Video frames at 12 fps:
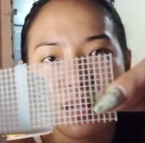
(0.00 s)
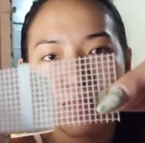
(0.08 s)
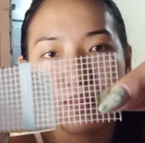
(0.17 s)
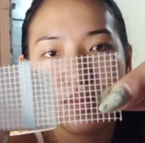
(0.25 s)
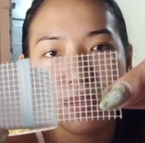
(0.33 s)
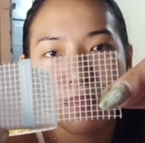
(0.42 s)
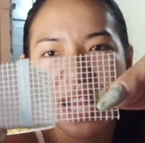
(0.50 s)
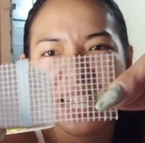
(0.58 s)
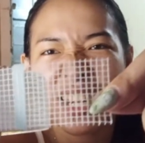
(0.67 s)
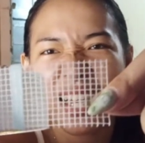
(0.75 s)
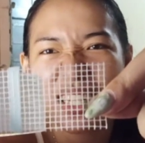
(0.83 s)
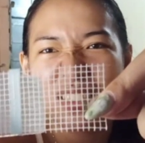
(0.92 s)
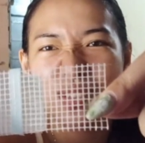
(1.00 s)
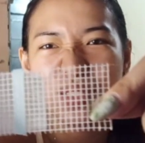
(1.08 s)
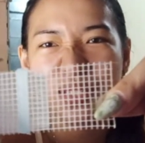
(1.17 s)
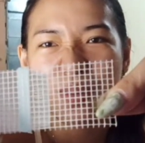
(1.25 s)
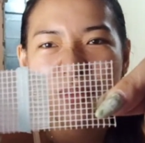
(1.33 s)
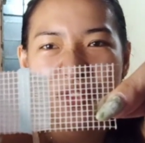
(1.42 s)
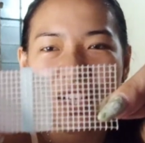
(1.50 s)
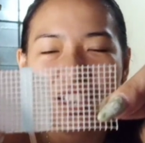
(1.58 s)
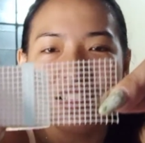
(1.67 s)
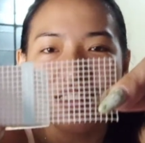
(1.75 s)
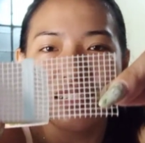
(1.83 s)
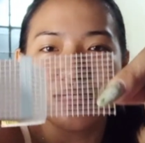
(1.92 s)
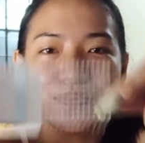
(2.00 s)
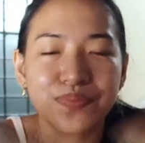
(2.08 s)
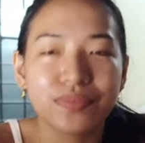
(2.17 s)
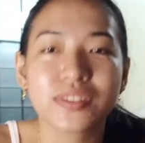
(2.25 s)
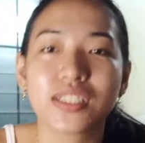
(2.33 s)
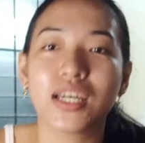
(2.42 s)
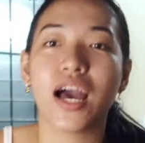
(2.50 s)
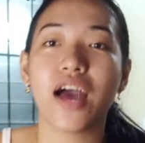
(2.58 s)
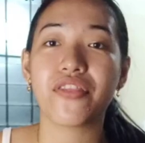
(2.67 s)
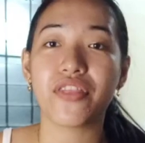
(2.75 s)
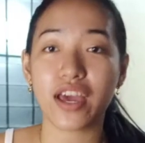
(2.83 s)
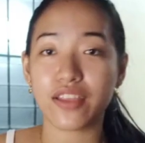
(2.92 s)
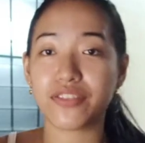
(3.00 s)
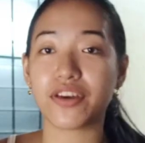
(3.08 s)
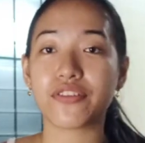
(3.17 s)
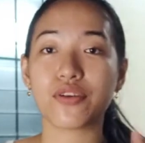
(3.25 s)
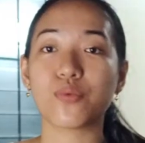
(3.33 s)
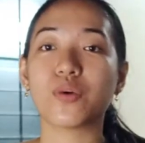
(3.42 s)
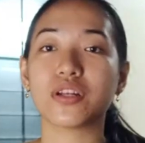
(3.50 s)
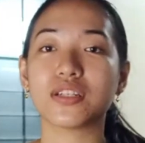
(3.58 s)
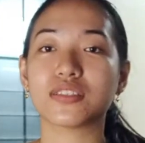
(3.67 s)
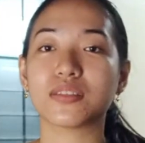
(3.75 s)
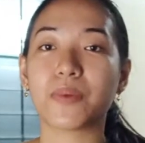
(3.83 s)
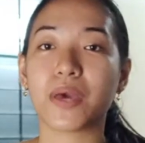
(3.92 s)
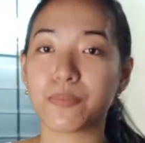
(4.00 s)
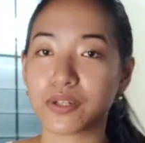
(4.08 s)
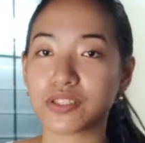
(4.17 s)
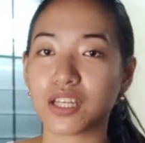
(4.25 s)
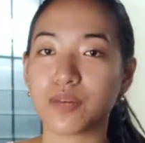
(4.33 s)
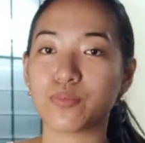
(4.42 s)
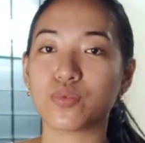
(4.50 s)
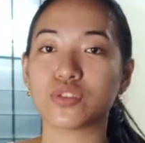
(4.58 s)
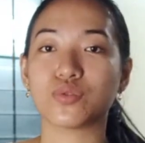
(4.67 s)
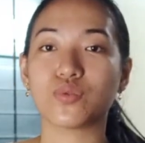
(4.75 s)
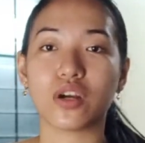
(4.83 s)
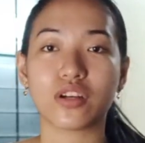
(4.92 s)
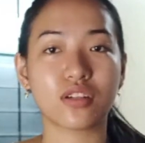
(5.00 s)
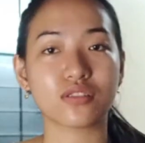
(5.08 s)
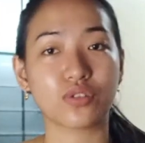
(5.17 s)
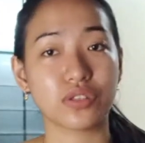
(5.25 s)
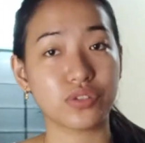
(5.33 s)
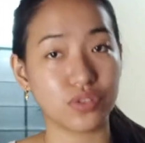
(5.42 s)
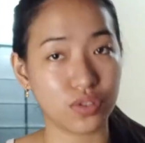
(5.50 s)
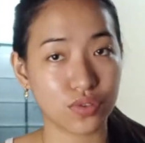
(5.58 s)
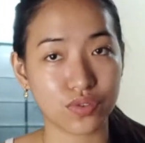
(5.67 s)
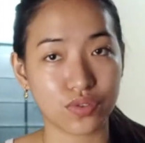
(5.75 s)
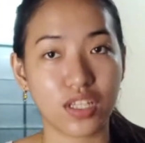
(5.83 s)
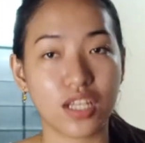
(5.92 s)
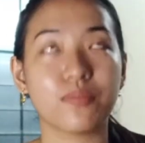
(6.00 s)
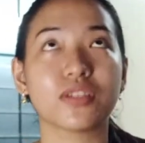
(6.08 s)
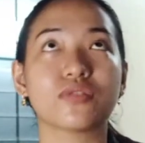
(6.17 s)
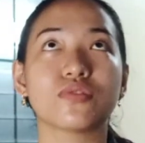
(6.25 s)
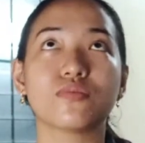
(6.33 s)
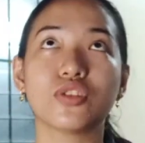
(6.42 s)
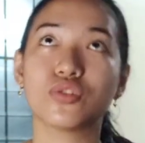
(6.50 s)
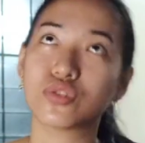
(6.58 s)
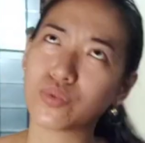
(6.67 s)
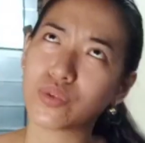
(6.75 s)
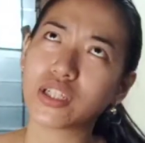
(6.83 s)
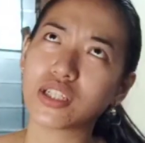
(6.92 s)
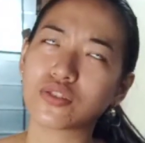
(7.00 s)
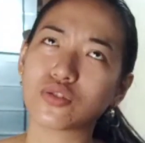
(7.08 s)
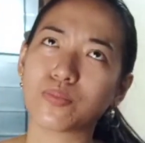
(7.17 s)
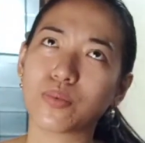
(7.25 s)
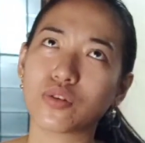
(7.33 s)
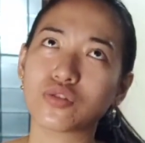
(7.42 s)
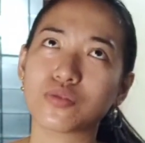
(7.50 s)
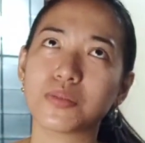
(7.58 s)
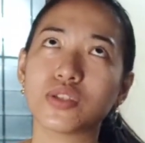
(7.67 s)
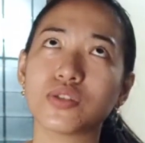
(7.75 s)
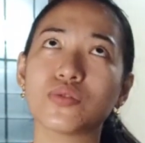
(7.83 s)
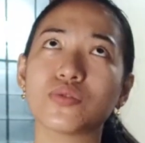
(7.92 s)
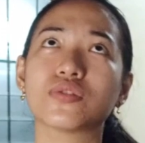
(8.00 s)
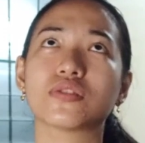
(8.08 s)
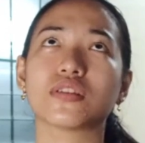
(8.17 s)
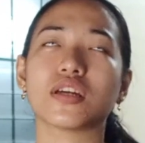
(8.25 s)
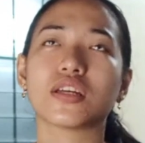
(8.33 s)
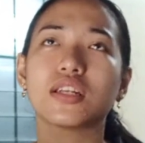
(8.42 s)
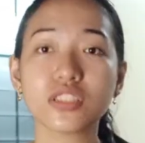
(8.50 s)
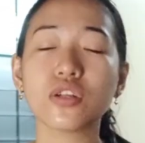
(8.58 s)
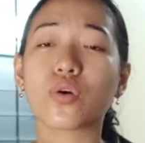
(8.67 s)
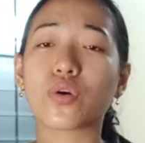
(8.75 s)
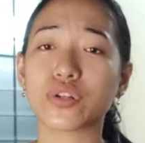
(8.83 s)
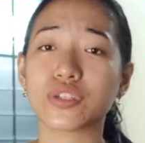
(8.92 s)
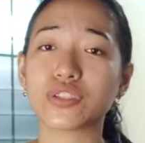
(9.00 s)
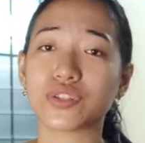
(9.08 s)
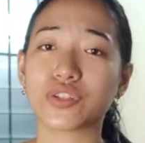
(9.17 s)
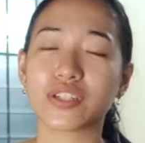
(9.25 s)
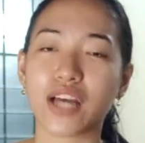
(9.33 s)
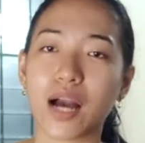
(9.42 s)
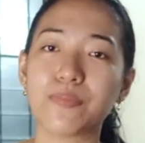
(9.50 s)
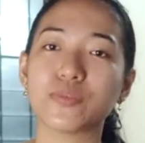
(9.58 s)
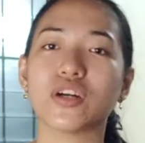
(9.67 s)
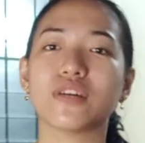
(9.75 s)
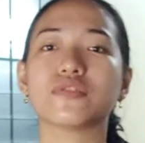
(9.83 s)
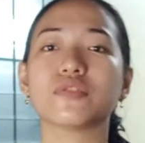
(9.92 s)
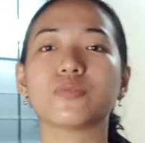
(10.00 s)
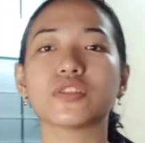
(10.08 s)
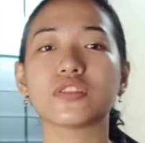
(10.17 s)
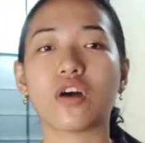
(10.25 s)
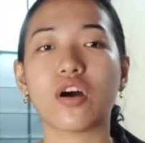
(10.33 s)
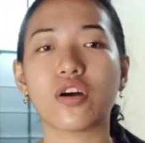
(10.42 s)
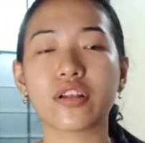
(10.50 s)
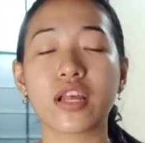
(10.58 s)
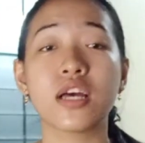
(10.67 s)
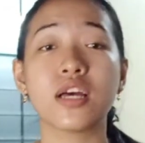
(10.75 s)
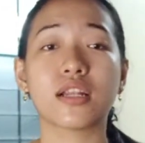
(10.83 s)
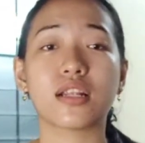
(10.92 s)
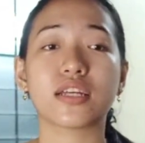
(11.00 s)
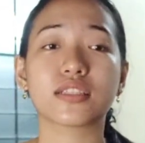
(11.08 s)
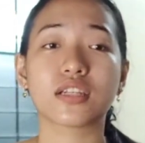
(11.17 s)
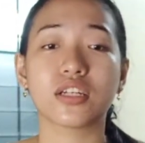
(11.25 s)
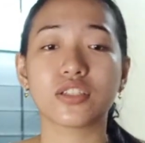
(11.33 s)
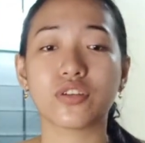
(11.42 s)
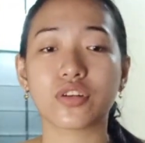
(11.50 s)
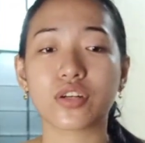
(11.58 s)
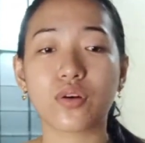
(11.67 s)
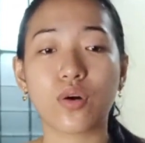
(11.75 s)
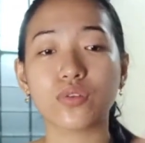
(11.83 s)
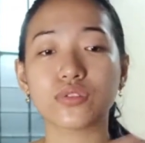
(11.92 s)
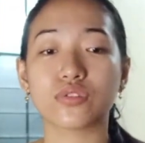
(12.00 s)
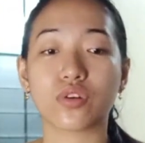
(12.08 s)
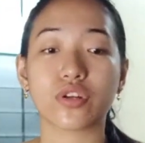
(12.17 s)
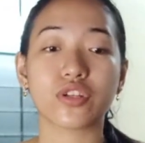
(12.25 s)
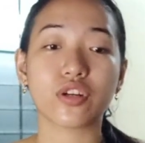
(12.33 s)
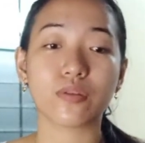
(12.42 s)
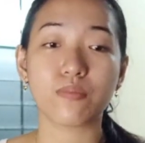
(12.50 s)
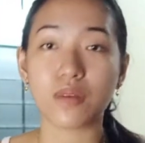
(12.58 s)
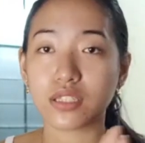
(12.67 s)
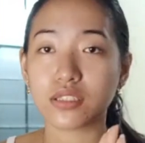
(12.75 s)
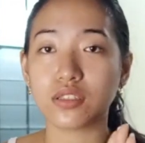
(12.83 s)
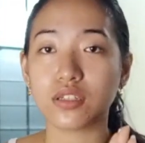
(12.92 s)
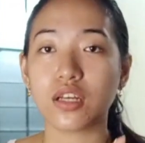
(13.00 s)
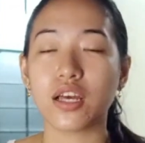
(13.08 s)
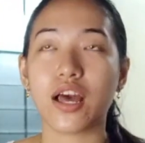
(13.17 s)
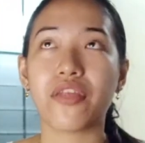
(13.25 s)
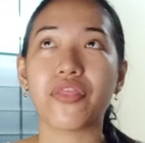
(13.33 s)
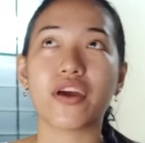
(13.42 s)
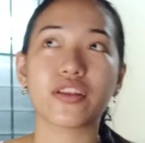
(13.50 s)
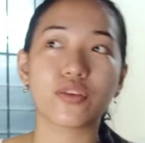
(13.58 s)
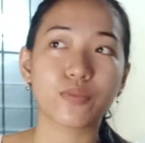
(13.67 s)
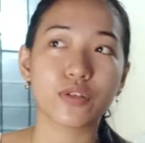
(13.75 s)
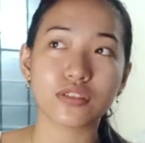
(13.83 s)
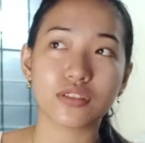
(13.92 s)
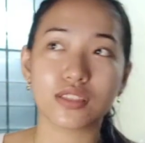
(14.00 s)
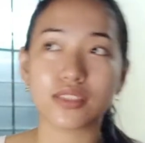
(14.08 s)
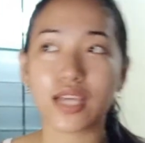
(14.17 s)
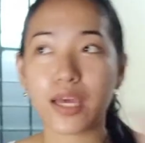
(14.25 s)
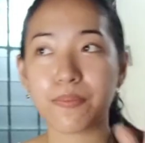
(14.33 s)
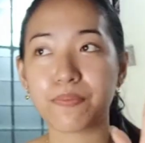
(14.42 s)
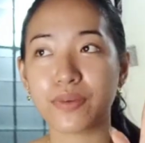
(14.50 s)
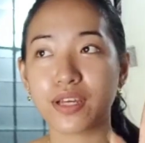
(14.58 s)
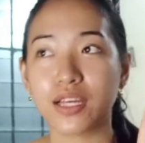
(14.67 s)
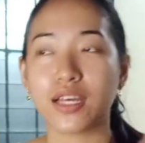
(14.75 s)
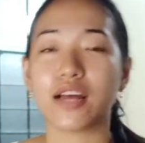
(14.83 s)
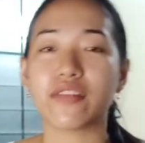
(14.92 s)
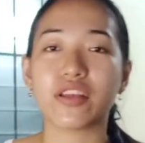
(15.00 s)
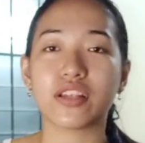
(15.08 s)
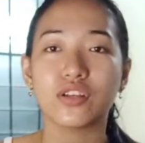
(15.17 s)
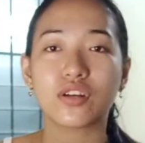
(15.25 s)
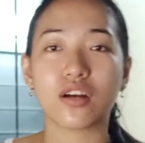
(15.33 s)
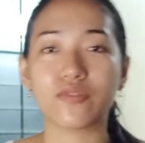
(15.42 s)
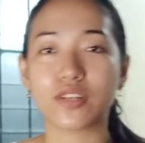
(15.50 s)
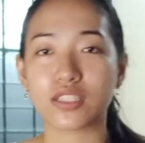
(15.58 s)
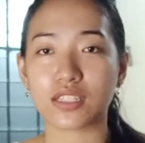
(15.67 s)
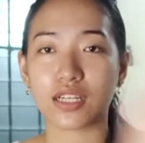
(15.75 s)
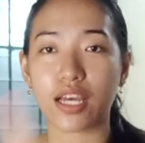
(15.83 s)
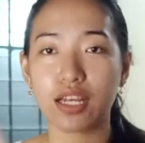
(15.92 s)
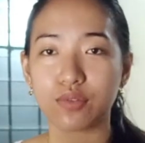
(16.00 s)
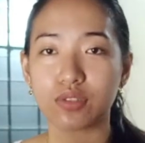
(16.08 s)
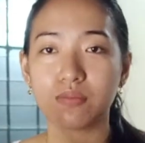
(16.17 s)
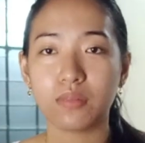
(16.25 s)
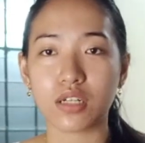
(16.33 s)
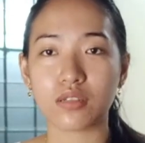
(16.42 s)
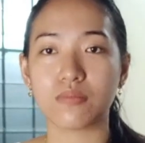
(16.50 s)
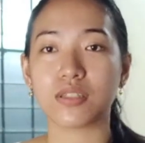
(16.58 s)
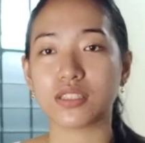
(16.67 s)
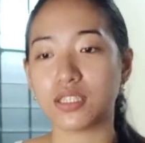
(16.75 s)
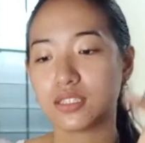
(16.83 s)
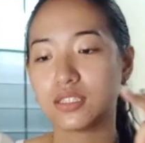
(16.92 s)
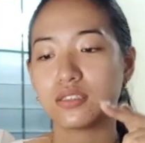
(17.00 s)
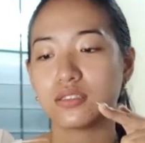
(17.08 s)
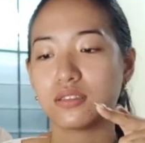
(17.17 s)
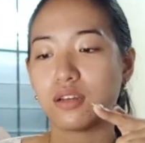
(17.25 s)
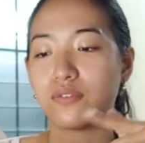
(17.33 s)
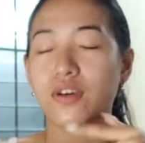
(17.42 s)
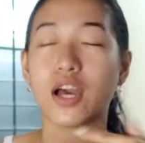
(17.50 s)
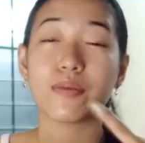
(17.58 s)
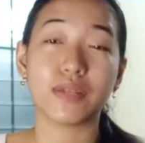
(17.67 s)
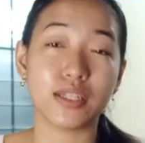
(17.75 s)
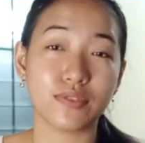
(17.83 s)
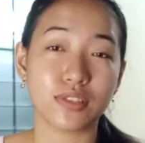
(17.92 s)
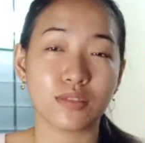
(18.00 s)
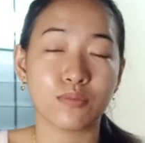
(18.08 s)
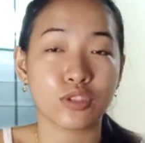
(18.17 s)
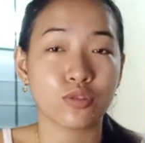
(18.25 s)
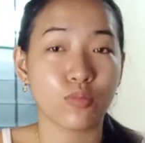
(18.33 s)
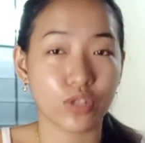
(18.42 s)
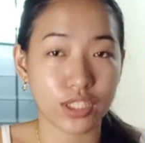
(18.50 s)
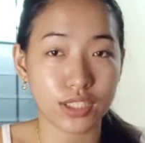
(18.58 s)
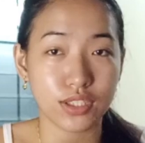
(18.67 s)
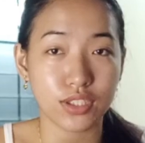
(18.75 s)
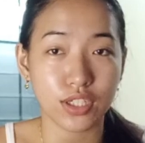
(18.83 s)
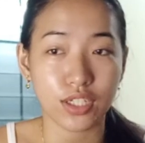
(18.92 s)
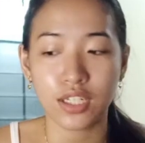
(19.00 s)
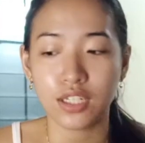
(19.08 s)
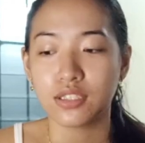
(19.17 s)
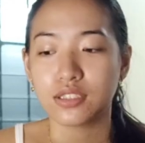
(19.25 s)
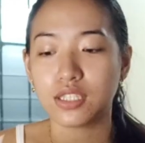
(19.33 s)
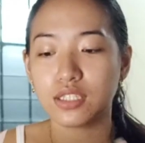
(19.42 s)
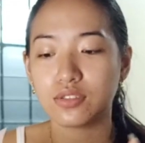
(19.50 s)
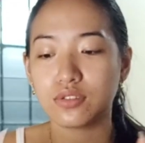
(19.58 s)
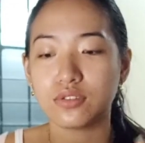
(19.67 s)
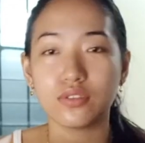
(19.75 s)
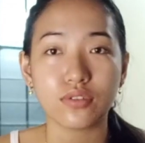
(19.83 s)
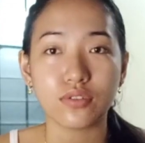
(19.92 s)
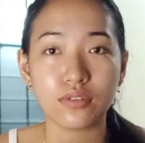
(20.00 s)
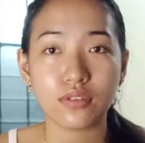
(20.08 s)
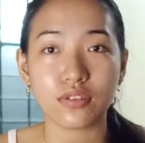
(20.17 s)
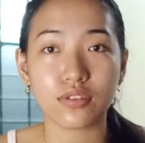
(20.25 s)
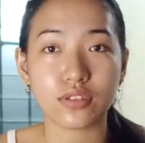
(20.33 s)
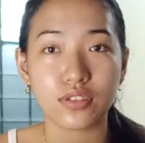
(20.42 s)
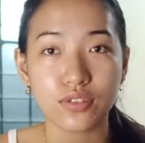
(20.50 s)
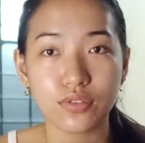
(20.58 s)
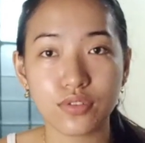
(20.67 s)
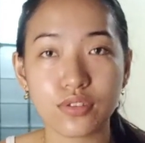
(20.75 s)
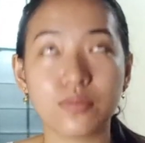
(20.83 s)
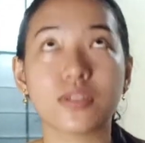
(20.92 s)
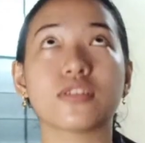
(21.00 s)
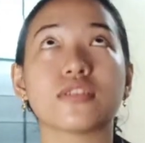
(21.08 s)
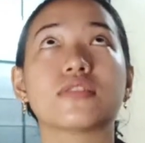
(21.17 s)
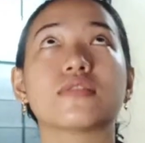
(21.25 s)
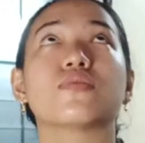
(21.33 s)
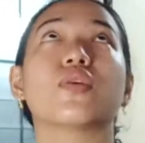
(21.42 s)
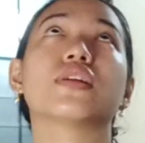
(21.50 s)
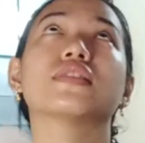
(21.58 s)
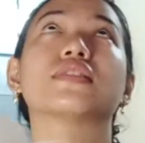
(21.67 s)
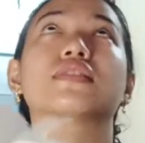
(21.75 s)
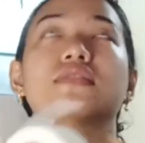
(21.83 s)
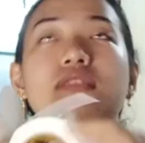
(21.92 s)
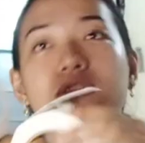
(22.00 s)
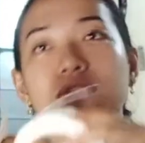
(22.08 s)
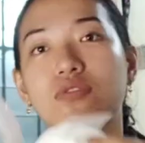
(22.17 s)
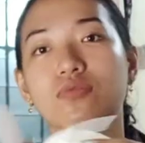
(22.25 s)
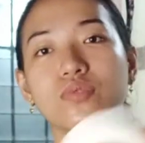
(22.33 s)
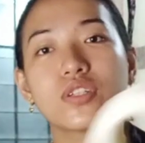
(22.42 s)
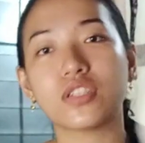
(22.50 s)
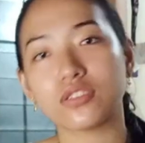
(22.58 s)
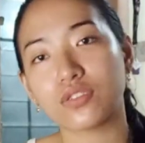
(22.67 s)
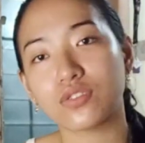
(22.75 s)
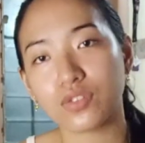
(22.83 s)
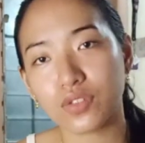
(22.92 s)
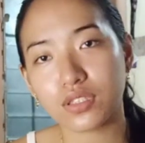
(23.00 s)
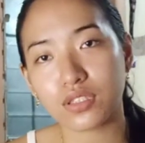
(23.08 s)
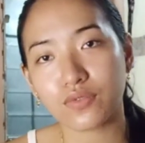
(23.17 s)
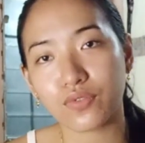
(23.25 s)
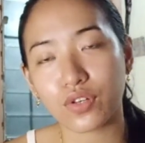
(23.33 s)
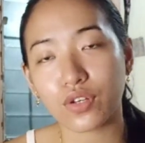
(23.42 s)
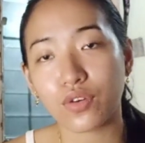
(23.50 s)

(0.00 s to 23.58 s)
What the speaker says: a band-aid or something. And then the other one is a paper tape, which we are not going to use today, but usually it's supposed to be used in corners or gap. You have to put on like your coat or your mud, and then you put the tape and then you cover it again with mud. But this is, I believe, is a much more easier thing to do or use, because, well, this is not, we're not going to use it for